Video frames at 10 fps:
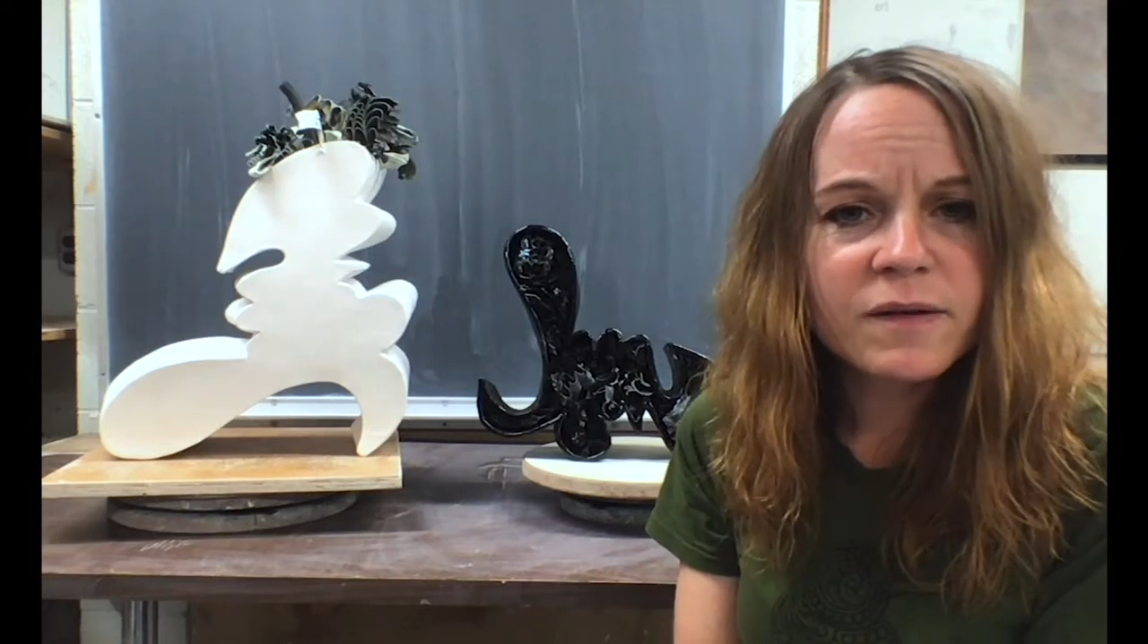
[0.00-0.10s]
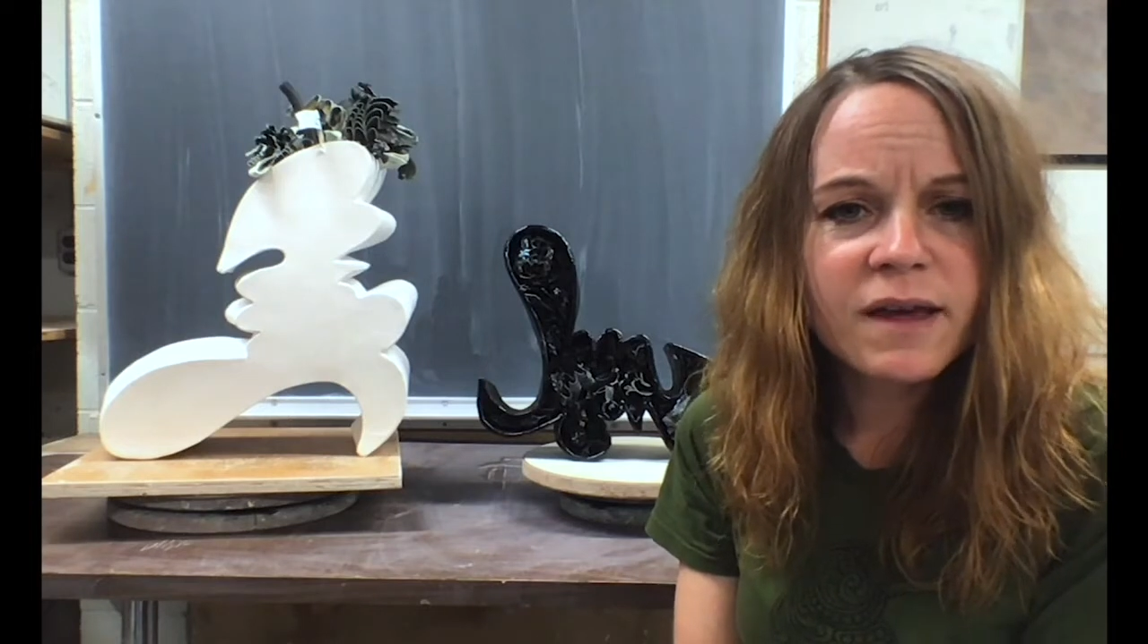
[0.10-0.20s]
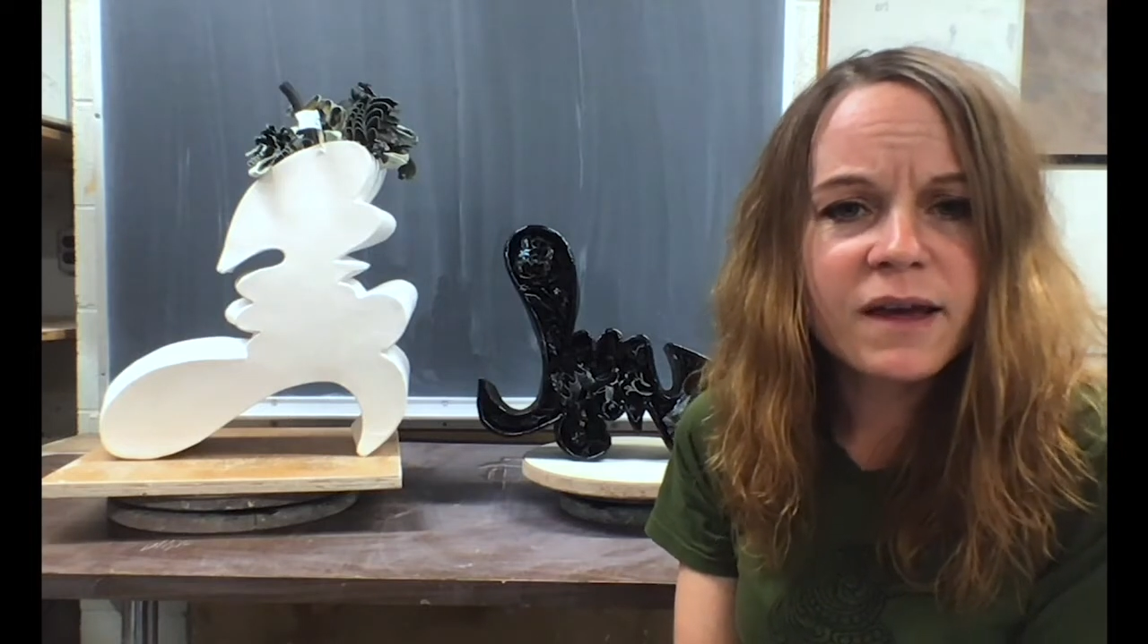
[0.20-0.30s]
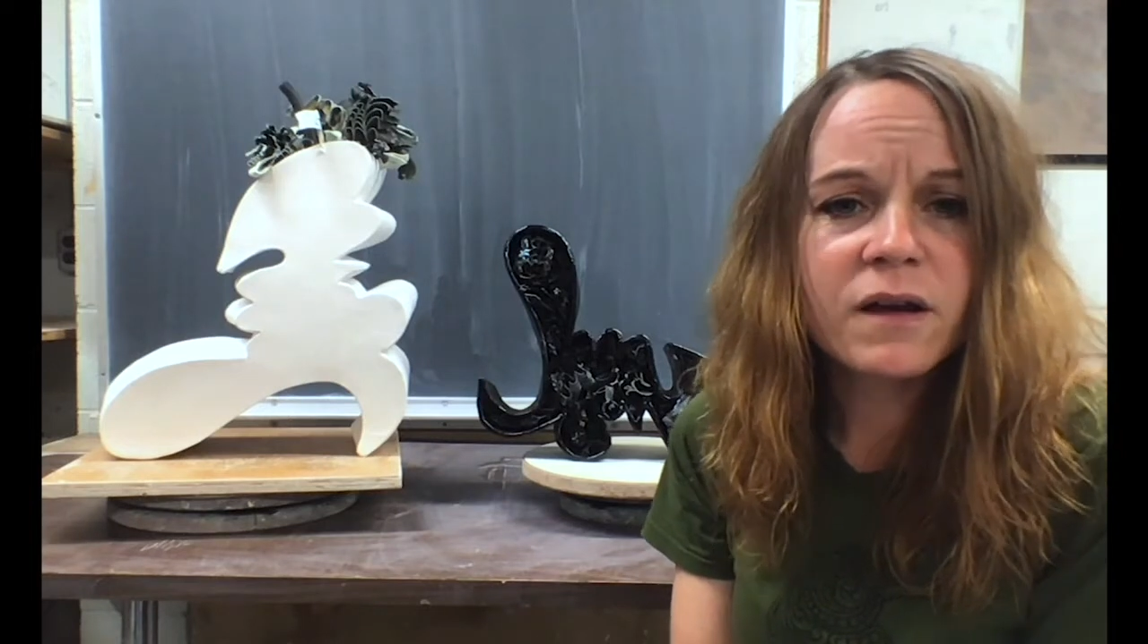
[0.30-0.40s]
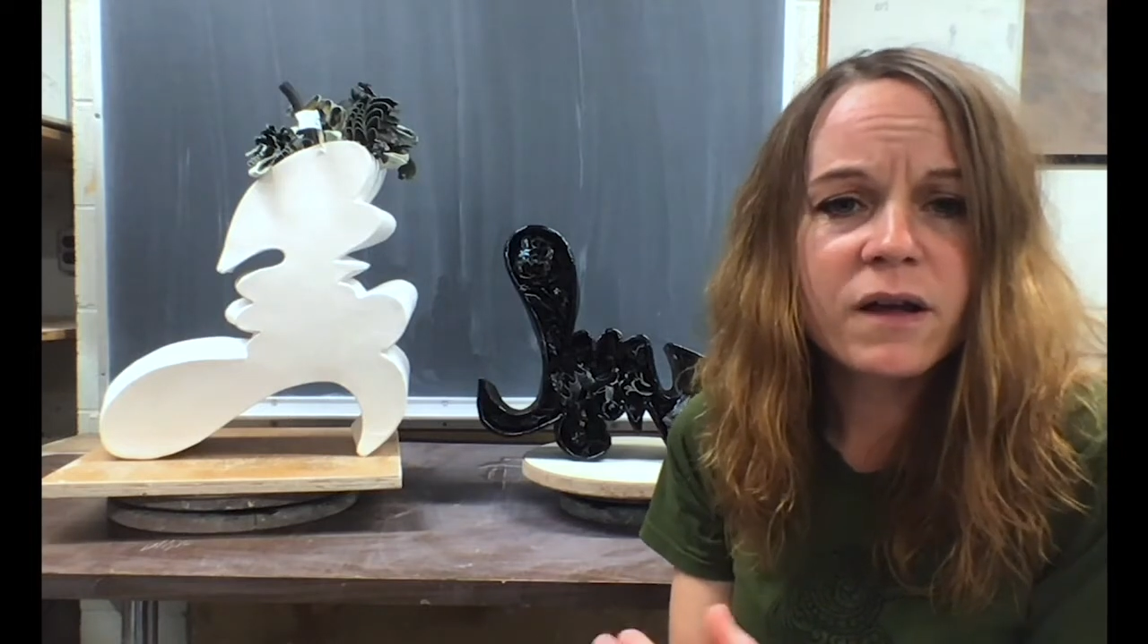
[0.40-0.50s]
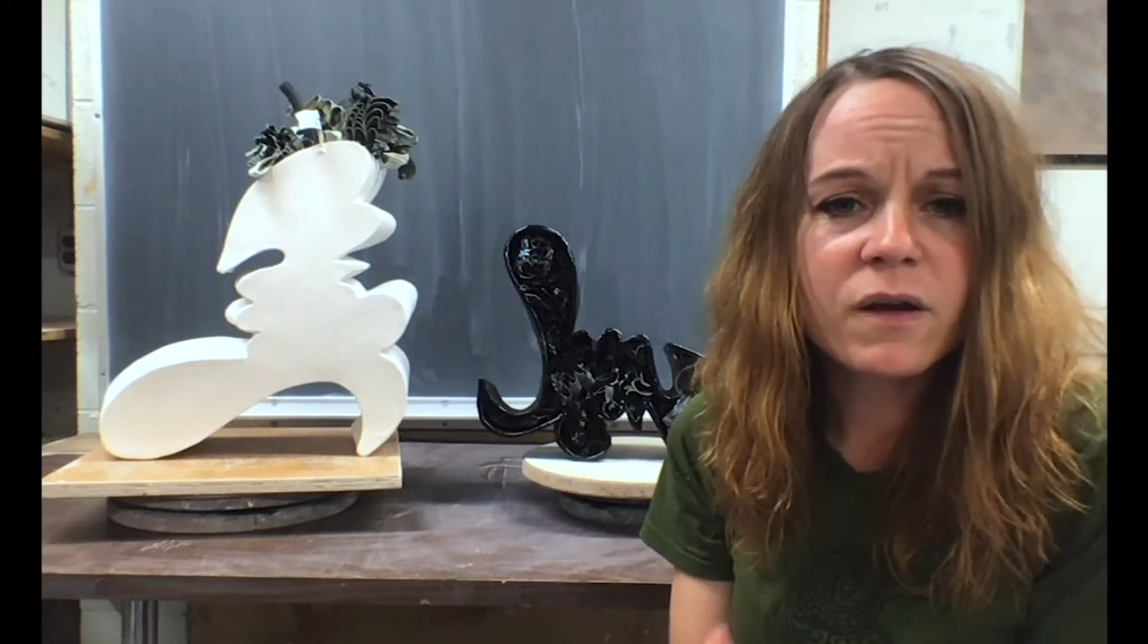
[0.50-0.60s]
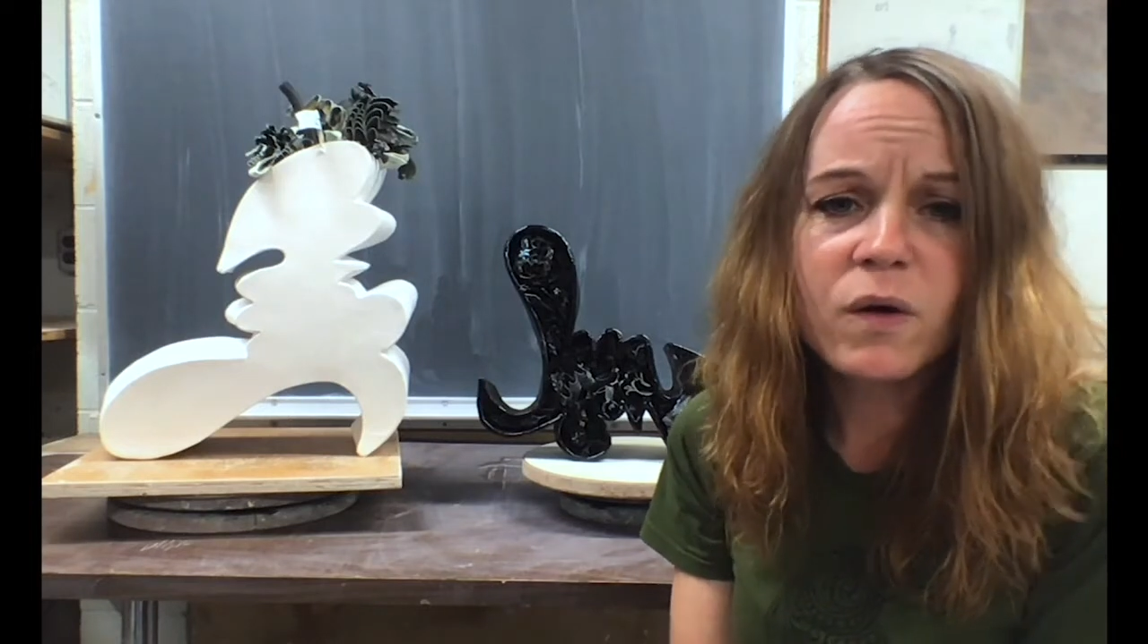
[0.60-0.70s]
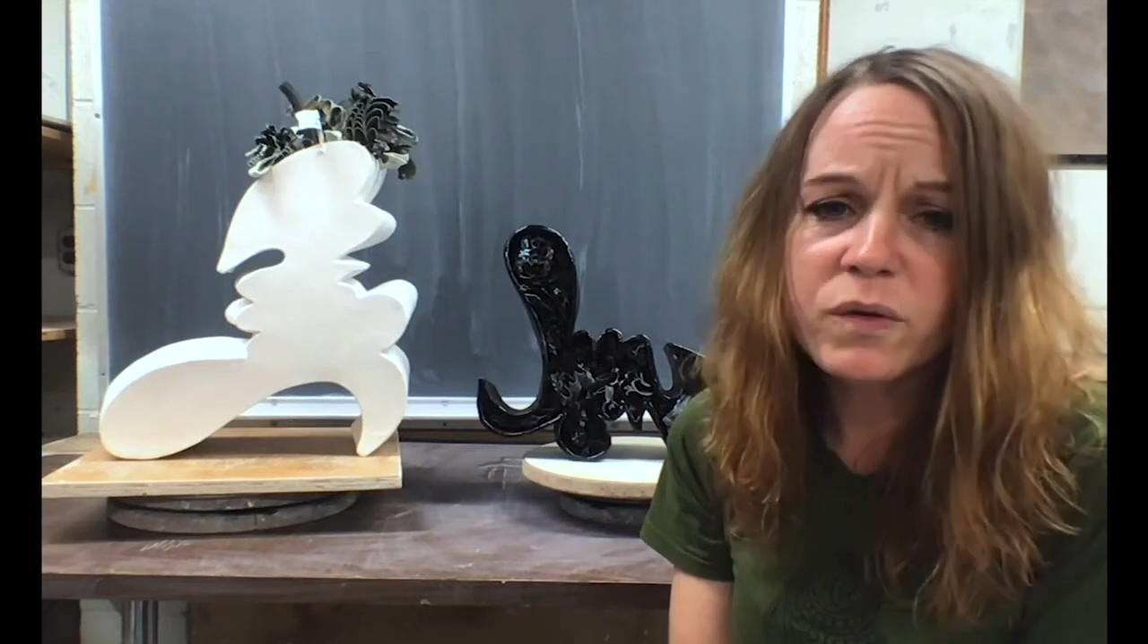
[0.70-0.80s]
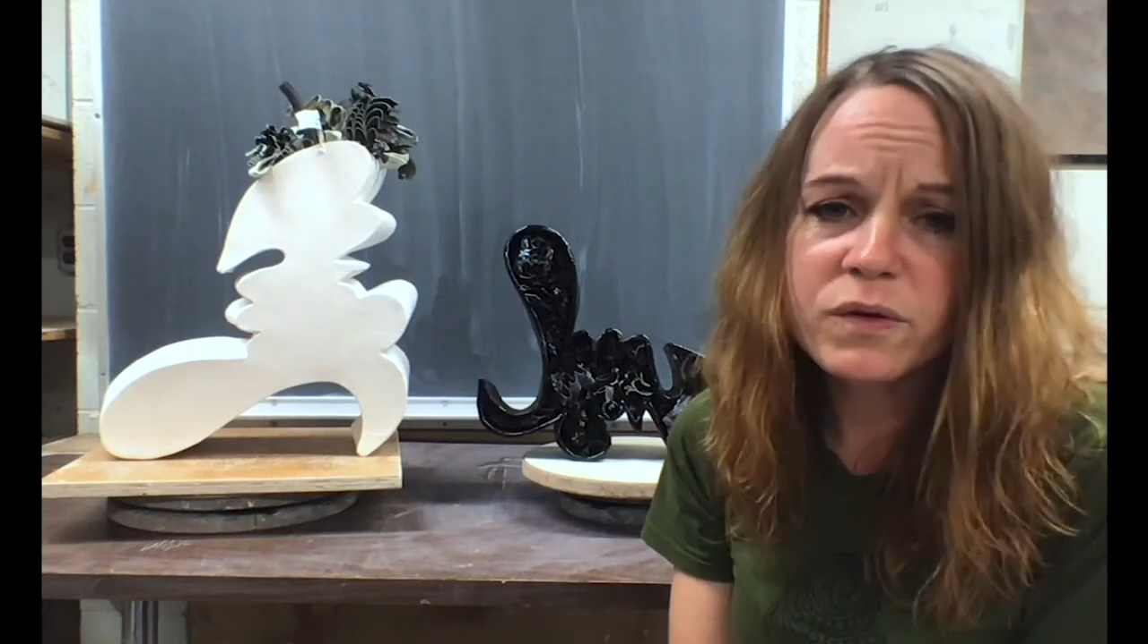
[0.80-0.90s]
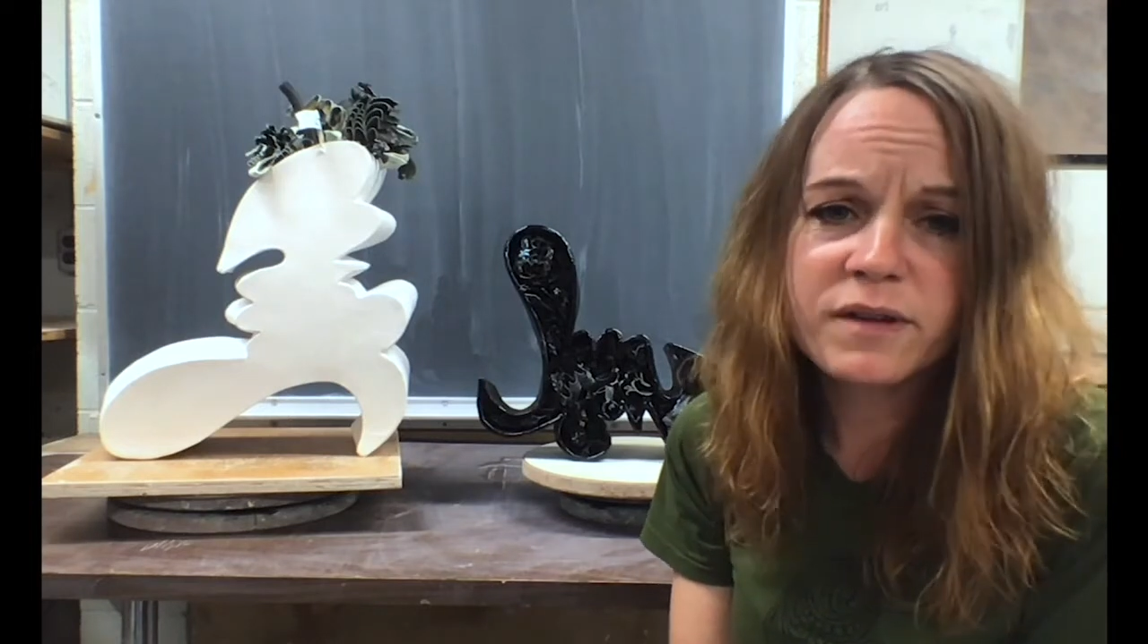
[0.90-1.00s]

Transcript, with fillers: taken on a whole new